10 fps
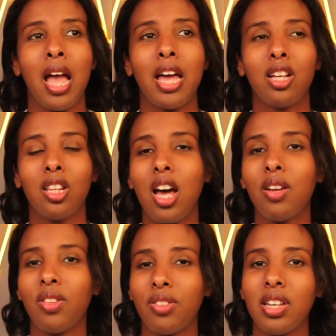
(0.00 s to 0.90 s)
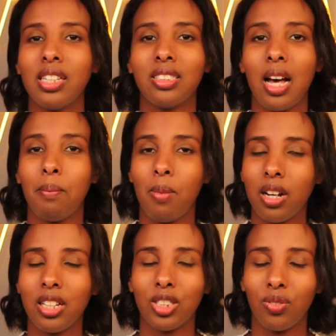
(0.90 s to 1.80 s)
And a lot of the things that
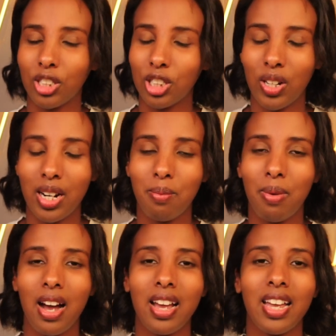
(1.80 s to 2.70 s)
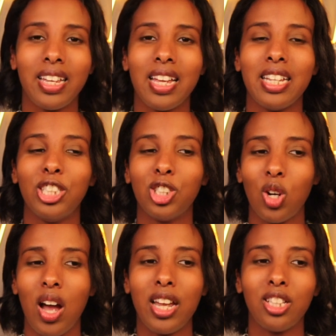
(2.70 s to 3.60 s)
Monk is frustrated by, again, he's
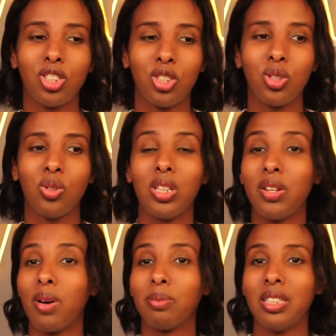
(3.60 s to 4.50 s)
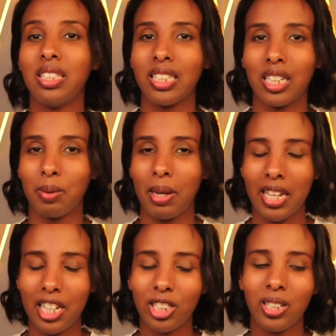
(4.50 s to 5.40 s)
trying to live up to these
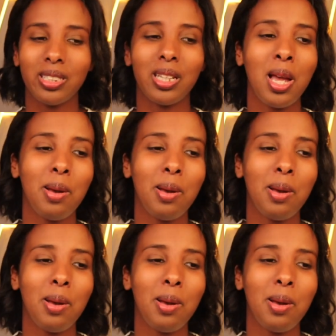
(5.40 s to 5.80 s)
expectations,